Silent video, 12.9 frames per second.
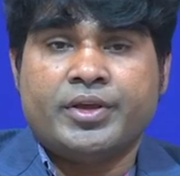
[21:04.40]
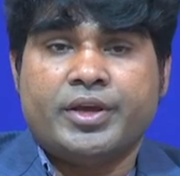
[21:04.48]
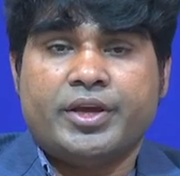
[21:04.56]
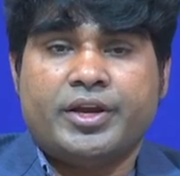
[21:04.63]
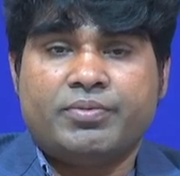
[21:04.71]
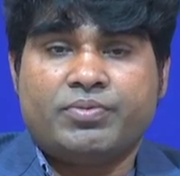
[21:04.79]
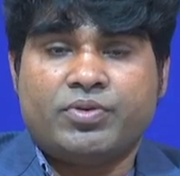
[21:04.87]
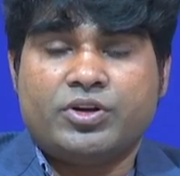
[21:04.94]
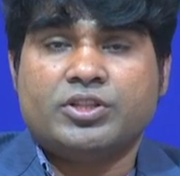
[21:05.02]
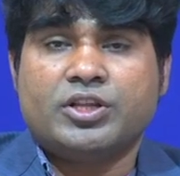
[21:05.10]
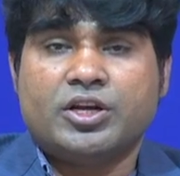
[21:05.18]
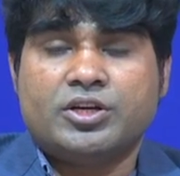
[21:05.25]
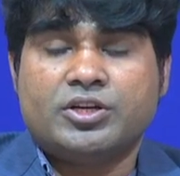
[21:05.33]
and for
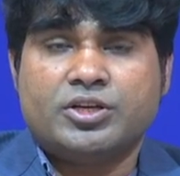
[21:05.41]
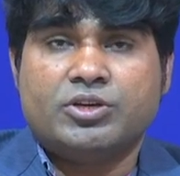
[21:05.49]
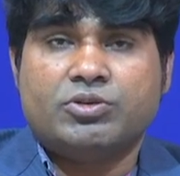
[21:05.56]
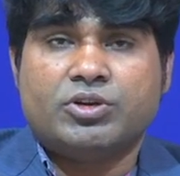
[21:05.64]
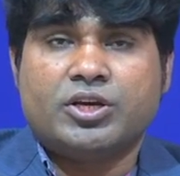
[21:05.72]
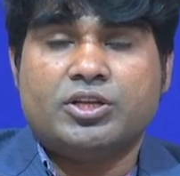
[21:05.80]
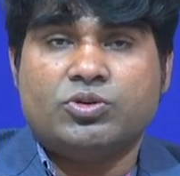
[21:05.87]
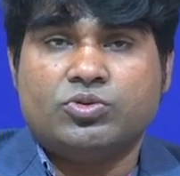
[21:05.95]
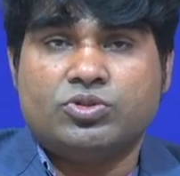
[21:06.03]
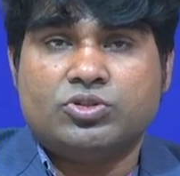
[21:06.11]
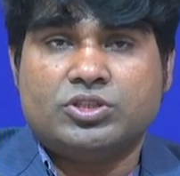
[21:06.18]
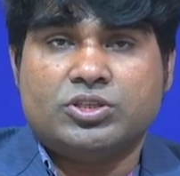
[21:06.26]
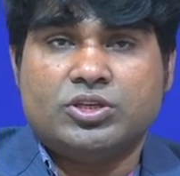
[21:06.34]
that you can use
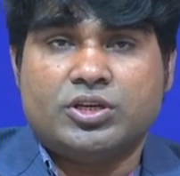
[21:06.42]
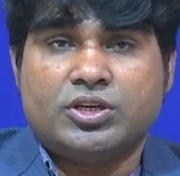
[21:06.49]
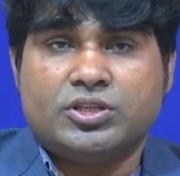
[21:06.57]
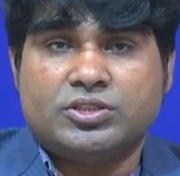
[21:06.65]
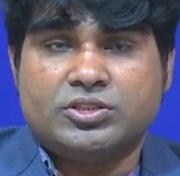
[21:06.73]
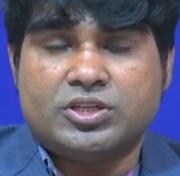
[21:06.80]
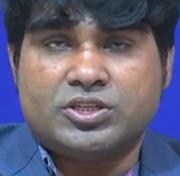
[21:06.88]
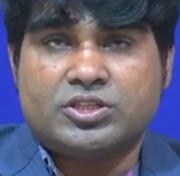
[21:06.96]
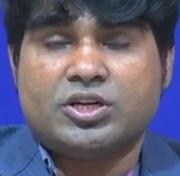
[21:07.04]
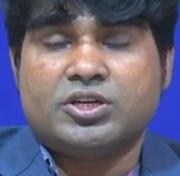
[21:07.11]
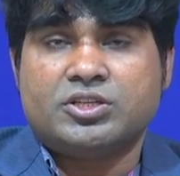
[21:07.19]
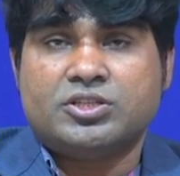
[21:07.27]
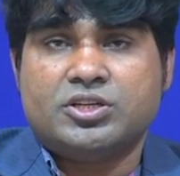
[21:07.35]
Z
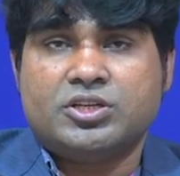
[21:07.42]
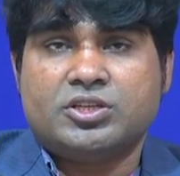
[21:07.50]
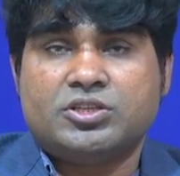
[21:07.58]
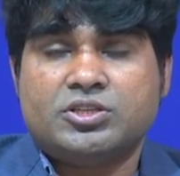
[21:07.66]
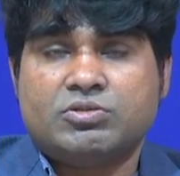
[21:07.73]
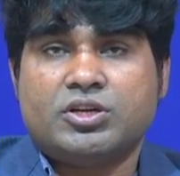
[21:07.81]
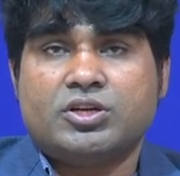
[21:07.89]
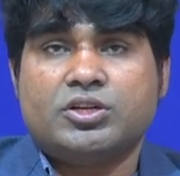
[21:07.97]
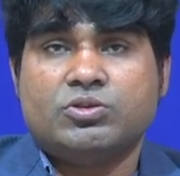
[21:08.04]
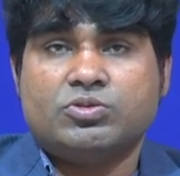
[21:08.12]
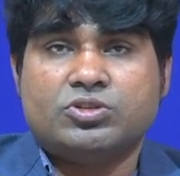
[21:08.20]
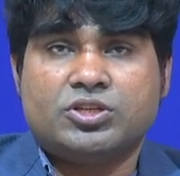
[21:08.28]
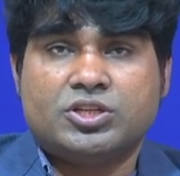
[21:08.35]
statistics, you can
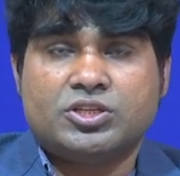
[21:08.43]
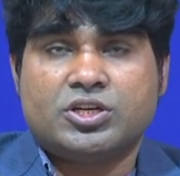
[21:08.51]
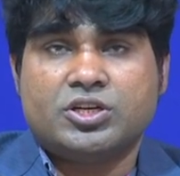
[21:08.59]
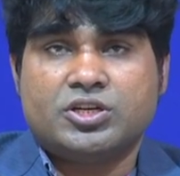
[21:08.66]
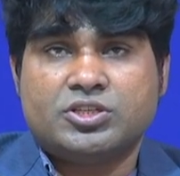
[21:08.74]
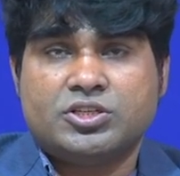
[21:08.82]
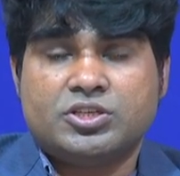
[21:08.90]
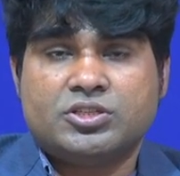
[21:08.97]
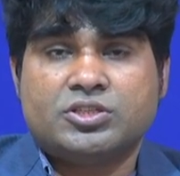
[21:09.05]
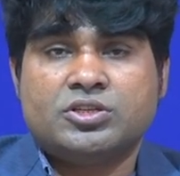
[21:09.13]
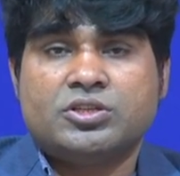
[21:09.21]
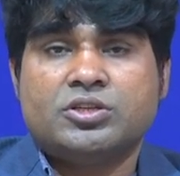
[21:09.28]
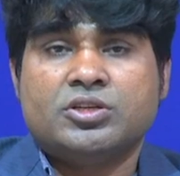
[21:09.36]
use T
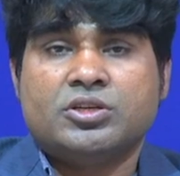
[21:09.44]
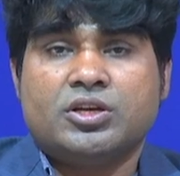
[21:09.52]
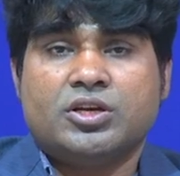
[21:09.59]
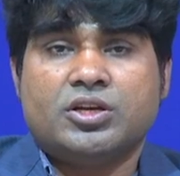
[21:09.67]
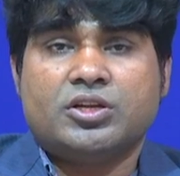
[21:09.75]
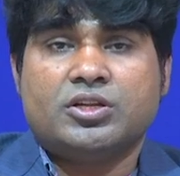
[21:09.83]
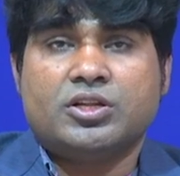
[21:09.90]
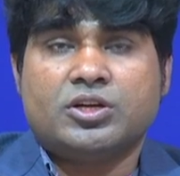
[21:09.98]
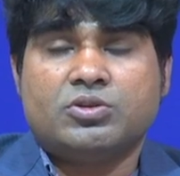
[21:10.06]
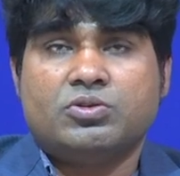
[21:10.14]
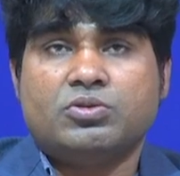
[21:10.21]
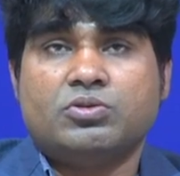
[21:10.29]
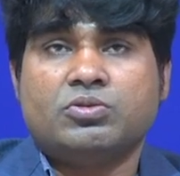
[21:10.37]
statistics, and
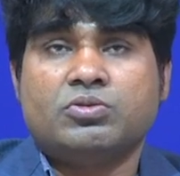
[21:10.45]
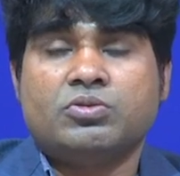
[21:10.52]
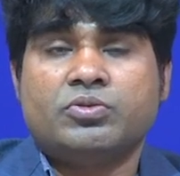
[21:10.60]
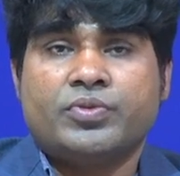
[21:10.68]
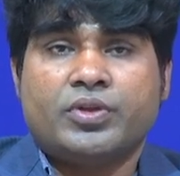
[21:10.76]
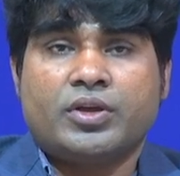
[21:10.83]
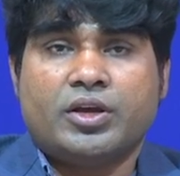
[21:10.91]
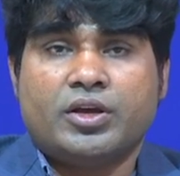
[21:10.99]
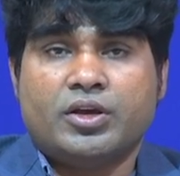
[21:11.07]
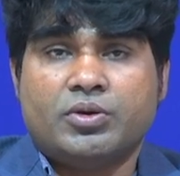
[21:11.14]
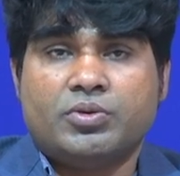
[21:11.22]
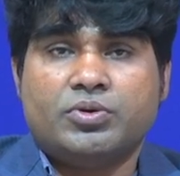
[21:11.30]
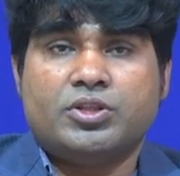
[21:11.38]
that too
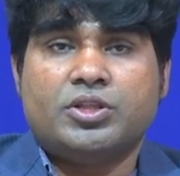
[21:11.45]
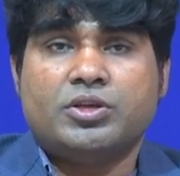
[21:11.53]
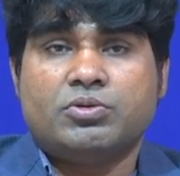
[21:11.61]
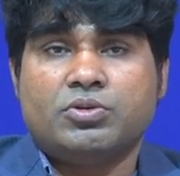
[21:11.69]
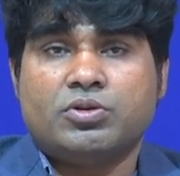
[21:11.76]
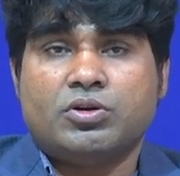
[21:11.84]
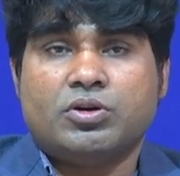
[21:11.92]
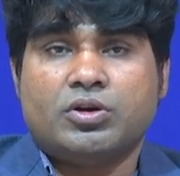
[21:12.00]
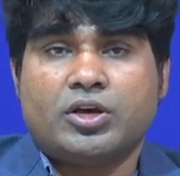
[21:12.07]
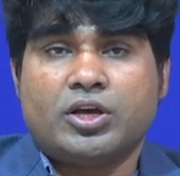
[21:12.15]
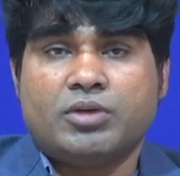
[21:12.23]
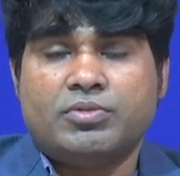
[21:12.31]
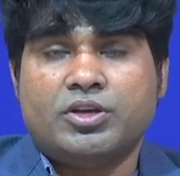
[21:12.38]
with
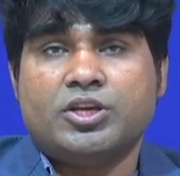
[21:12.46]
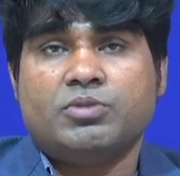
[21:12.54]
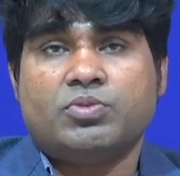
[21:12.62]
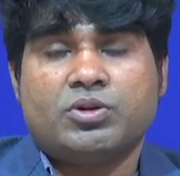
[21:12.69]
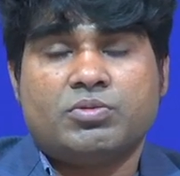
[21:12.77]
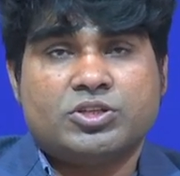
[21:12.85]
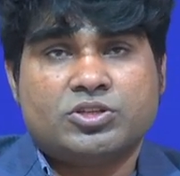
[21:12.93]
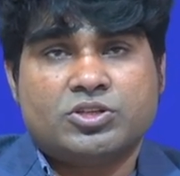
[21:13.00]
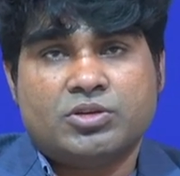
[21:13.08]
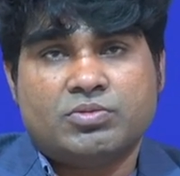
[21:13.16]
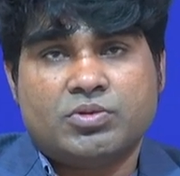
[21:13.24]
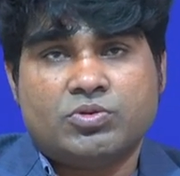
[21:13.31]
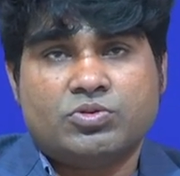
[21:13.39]
having information
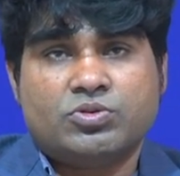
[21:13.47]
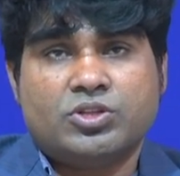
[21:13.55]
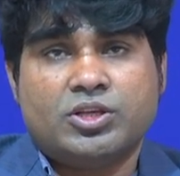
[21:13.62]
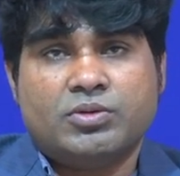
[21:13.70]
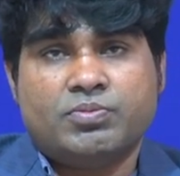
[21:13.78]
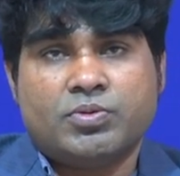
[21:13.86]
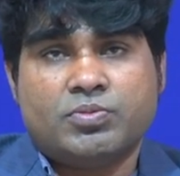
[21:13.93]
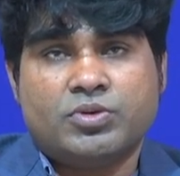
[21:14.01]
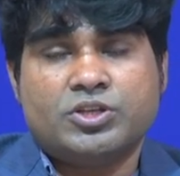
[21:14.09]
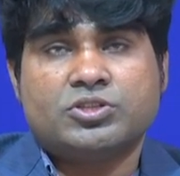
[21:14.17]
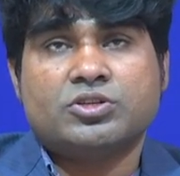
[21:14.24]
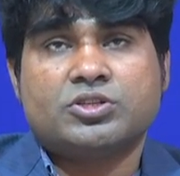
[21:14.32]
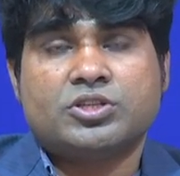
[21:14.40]
about the
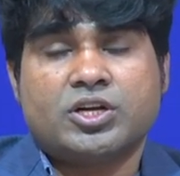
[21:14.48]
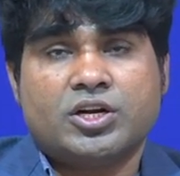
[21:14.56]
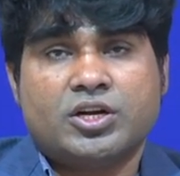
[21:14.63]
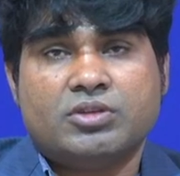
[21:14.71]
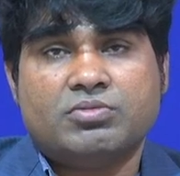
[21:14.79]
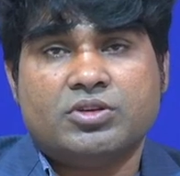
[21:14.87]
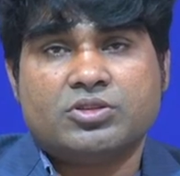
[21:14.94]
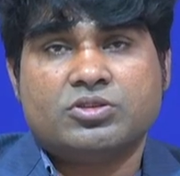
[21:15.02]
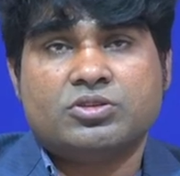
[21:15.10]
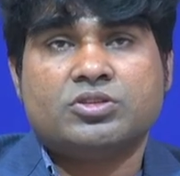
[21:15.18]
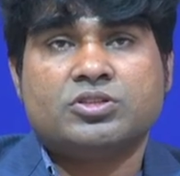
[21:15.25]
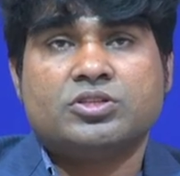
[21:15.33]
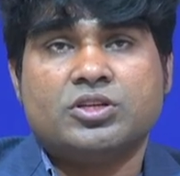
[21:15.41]
population standard
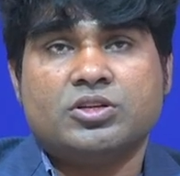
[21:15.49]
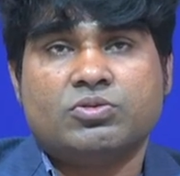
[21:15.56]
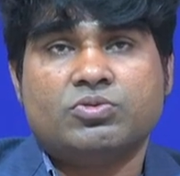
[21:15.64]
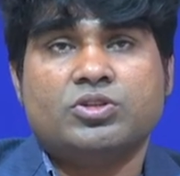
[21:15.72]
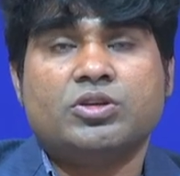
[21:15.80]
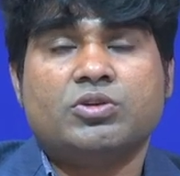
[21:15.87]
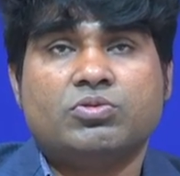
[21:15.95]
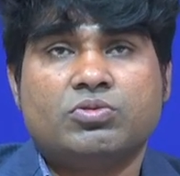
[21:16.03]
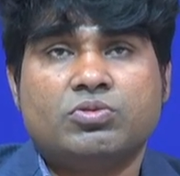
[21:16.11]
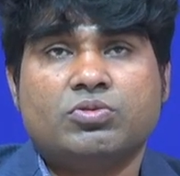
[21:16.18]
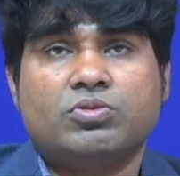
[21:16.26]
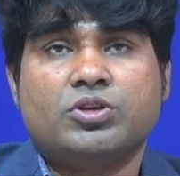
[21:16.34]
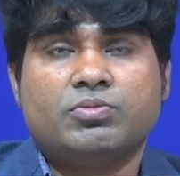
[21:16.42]
deviations and without
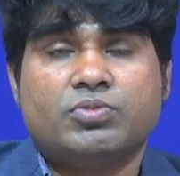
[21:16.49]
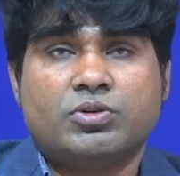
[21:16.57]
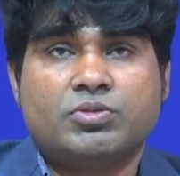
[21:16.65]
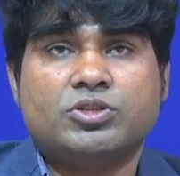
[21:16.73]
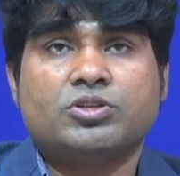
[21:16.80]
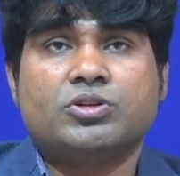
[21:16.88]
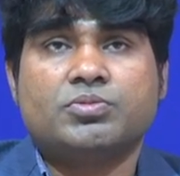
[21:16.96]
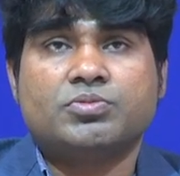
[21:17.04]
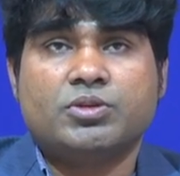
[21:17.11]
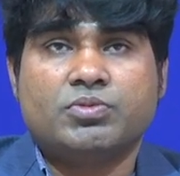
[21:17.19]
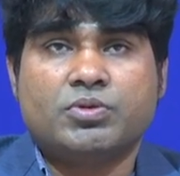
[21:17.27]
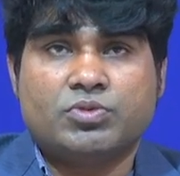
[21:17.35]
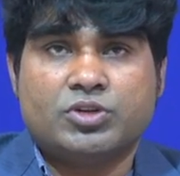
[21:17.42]
information of
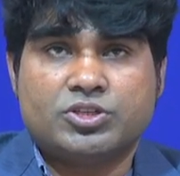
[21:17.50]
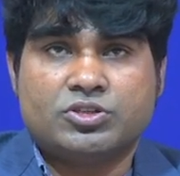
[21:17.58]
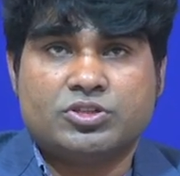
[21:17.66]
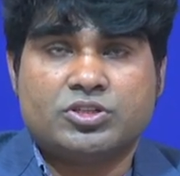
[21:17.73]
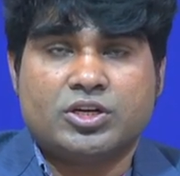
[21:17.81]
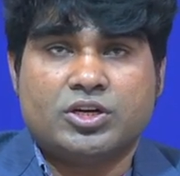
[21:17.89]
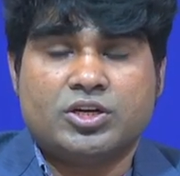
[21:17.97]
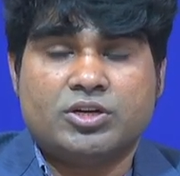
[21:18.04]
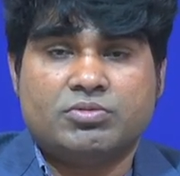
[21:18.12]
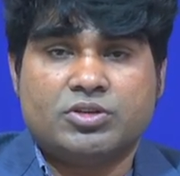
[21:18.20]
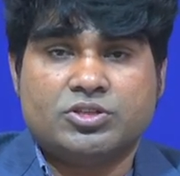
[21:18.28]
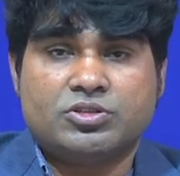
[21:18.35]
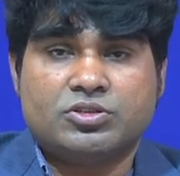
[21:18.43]
the population standard
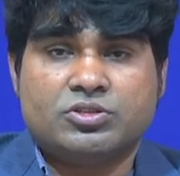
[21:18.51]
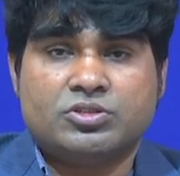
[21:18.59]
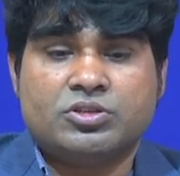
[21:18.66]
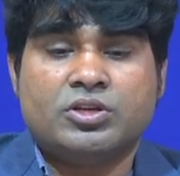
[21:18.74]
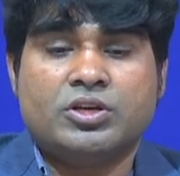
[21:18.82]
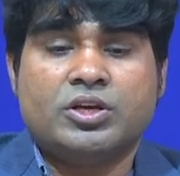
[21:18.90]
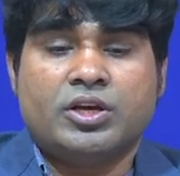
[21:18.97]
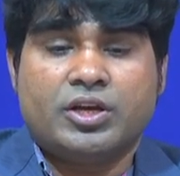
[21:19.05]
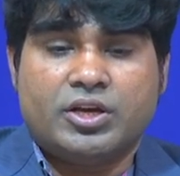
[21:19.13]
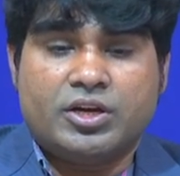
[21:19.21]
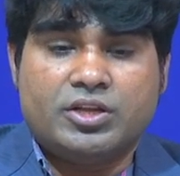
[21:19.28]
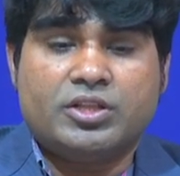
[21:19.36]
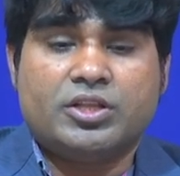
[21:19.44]
deviations.
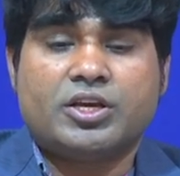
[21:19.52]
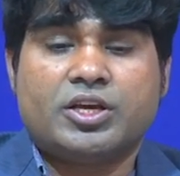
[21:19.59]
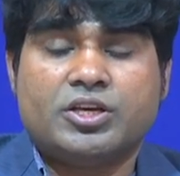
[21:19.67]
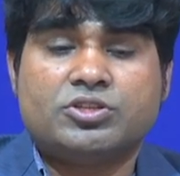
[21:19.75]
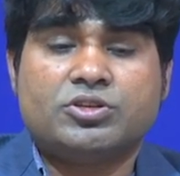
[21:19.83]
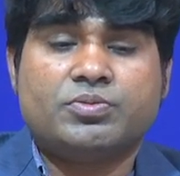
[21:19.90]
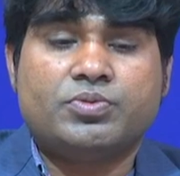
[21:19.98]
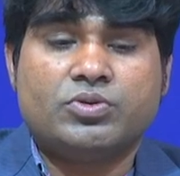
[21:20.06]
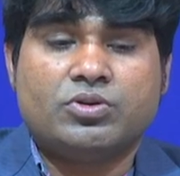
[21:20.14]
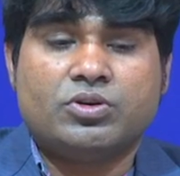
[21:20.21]
And in the case of